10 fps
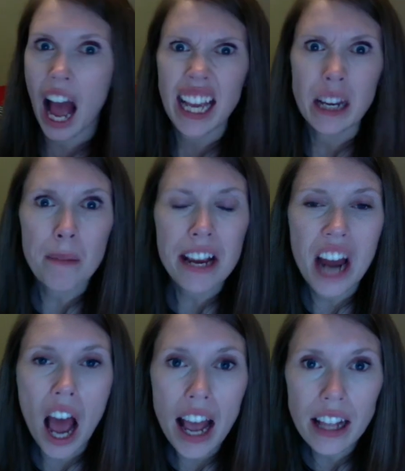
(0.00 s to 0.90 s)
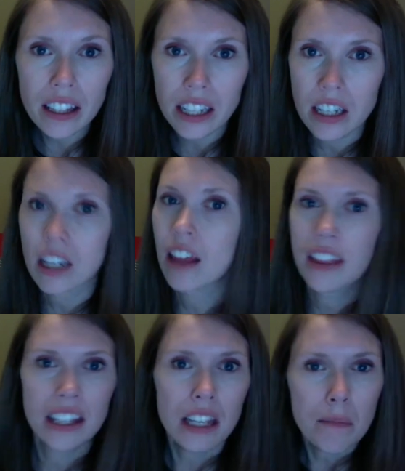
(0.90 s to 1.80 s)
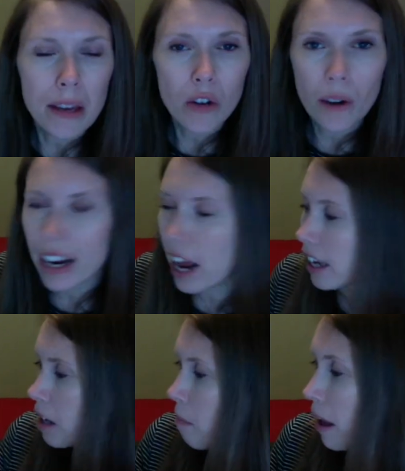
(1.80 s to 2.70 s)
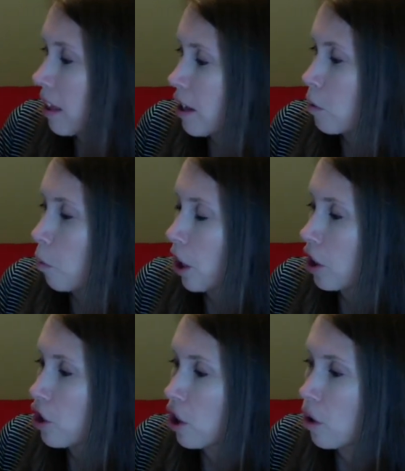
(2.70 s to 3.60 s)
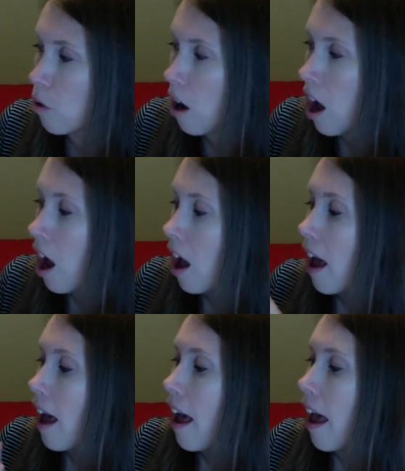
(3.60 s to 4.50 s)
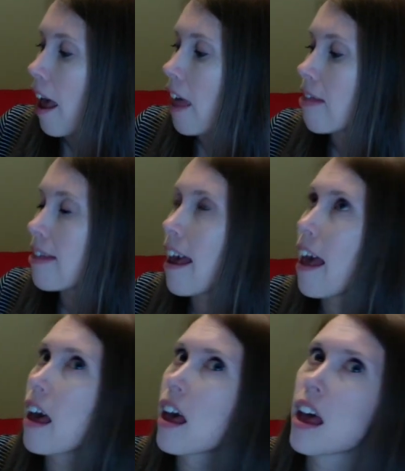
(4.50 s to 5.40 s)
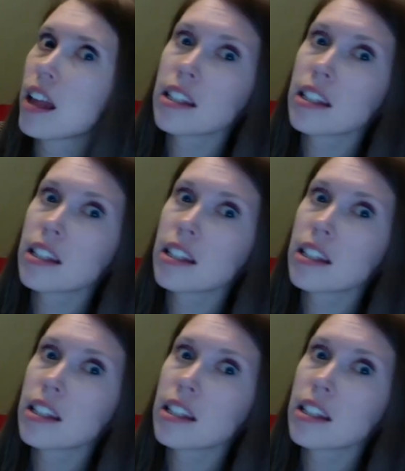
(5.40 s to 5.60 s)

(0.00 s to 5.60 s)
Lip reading: I can be an island. This can be great. I can make this work too. And then